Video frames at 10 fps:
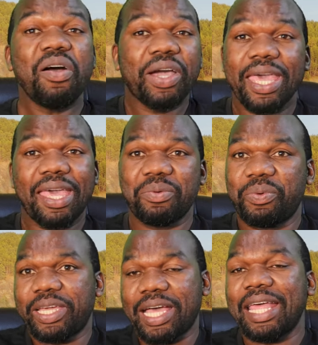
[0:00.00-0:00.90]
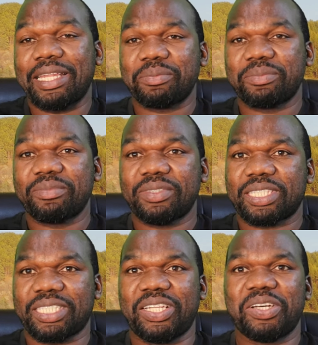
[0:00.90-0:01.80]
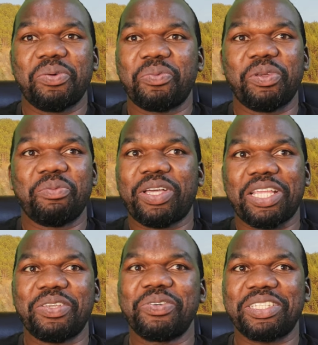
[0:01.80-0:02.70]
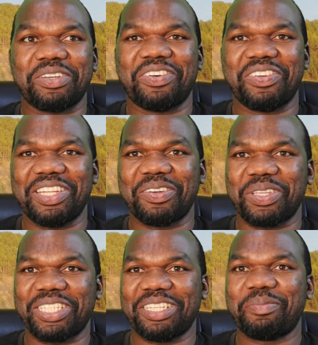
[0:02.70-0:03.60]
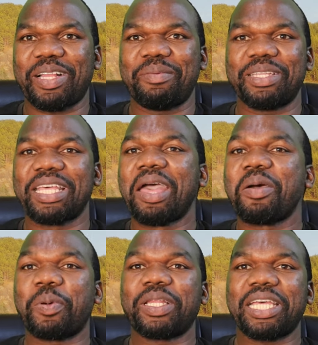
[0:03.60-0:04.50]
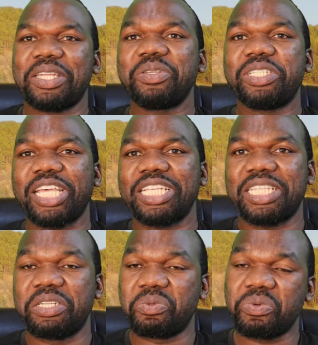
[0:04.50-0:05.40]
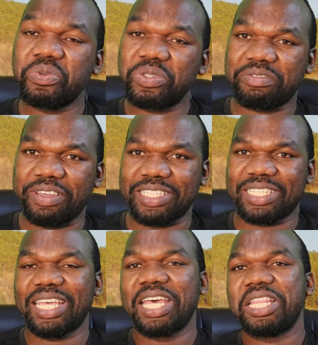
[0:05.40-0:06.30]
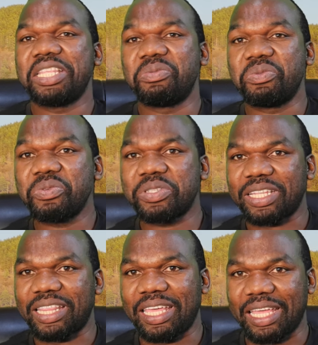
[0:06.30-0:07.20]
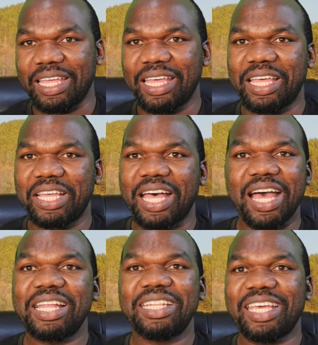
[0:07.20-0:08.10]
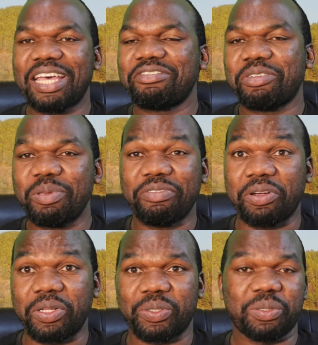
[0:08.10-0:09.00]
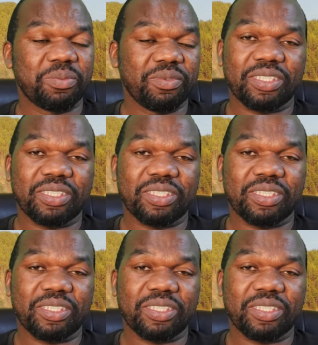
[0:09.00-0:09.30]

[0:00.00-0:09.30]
Okay, we can. You know, we can use our own languages in parliament. But can you change the rules first? The rules are there. And they have to be followed.